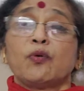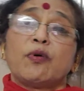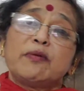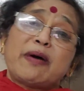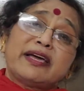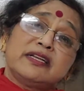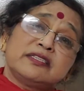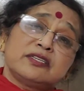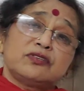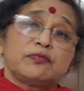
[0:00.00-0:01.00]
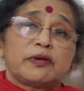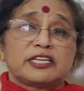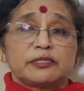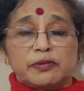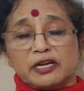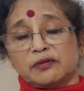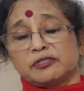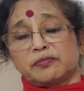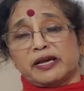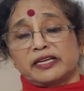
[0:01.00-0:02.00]
why minus into plus
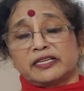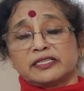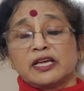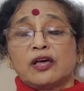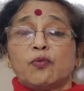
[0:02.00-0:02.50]
becomes minus,